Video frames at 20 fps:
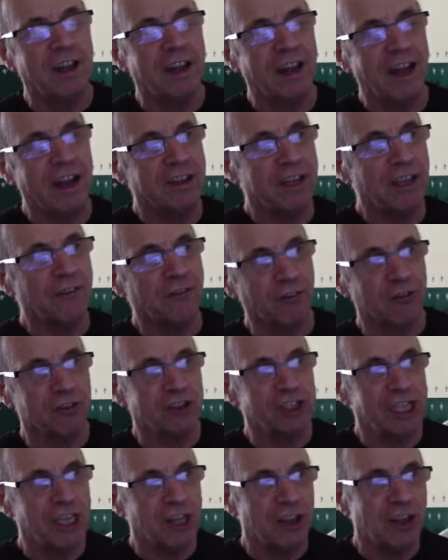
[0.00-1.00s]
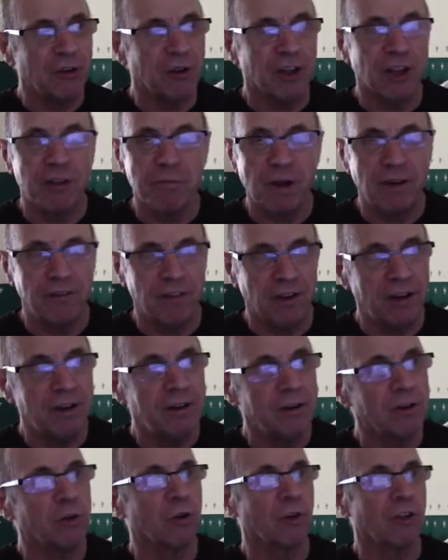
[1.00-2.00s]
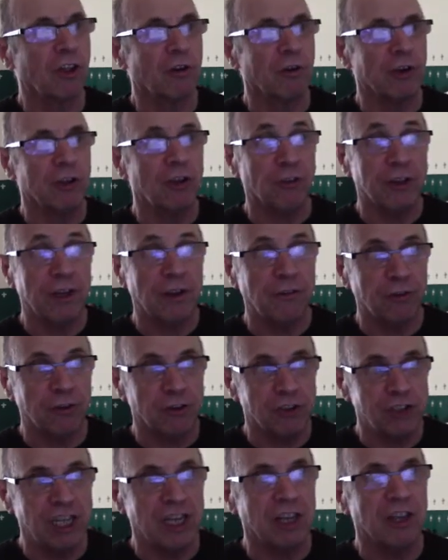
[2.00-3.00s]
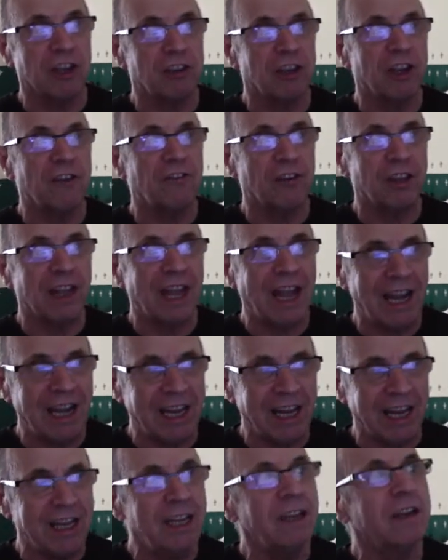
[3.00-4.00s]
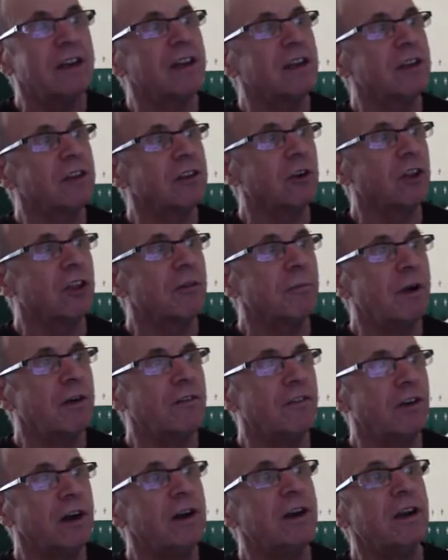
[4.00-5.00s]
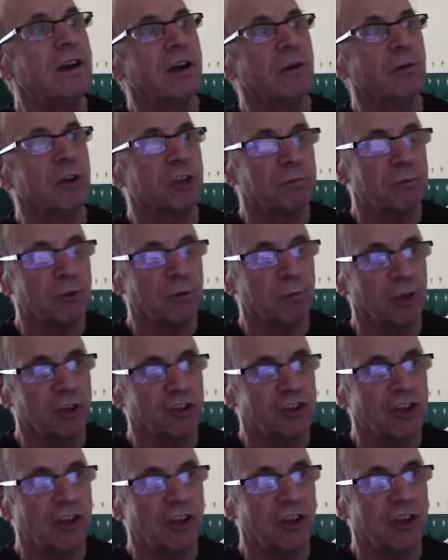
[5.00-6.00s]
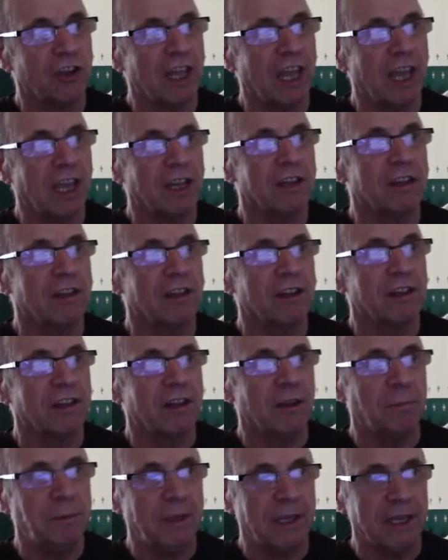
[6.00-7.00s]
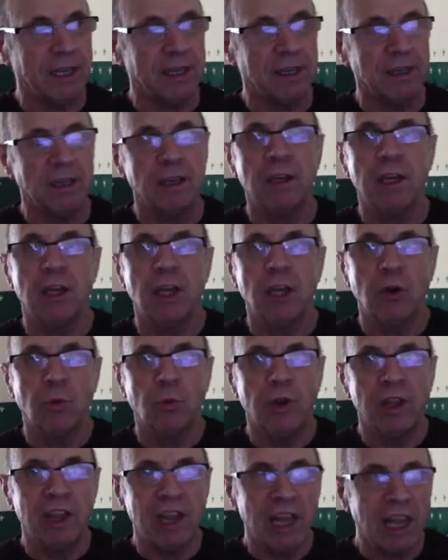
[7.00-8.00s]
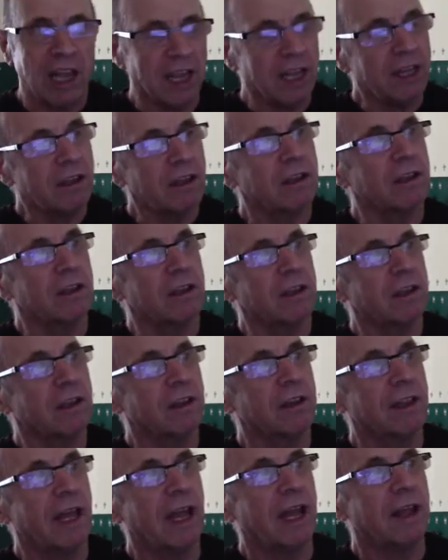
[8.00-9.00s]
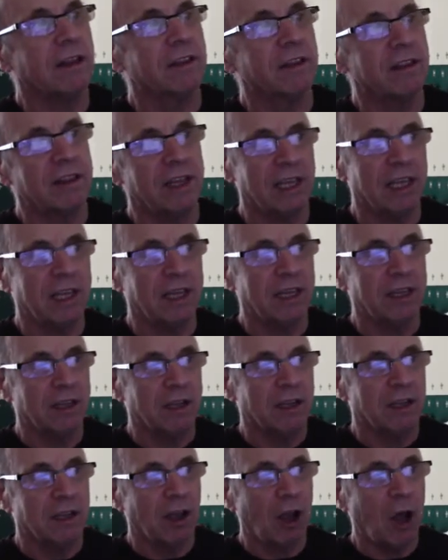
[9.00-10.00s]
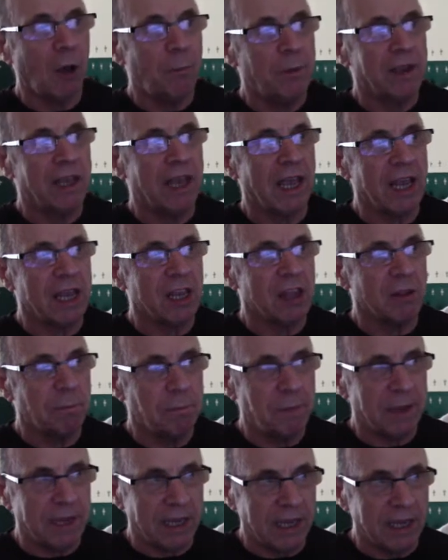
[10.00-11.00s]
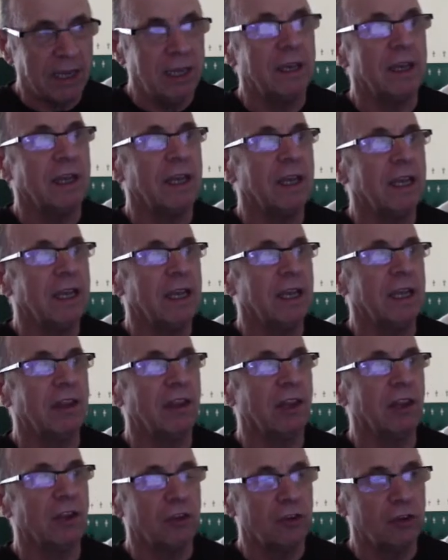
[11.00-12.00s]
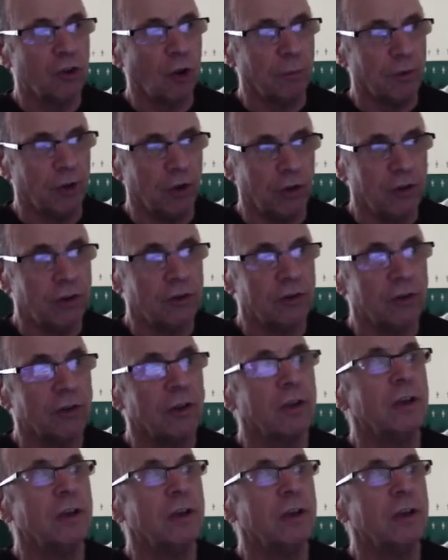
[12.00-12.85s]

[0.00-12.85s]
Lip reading: and different genes to its mother, or sorry, not different genes, different allele to its mother, which just contained the B. We said that the uppercase B is dominant